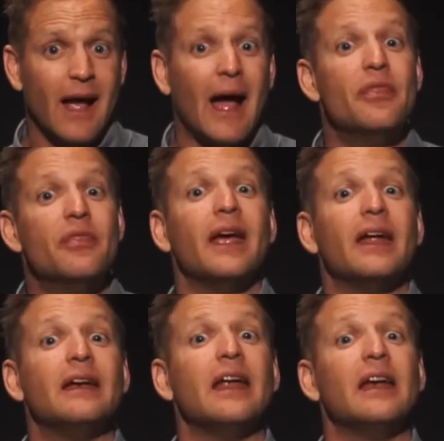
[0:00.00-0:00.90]
and
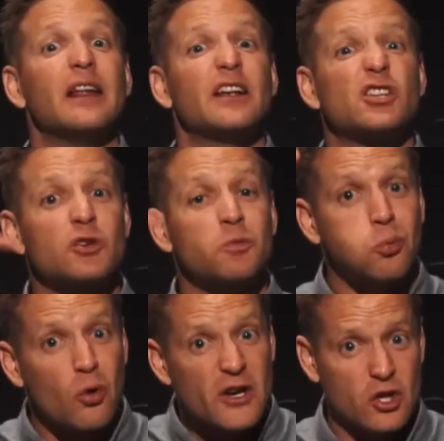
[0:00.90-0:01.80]
then in an
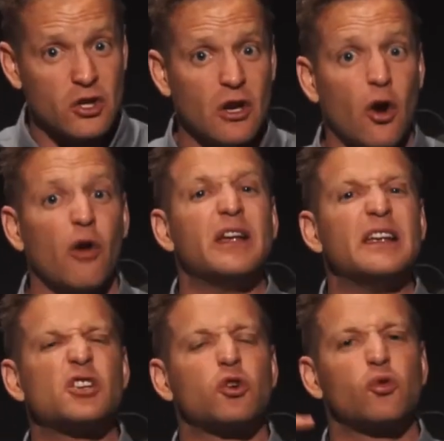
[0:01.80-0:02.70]
expression of His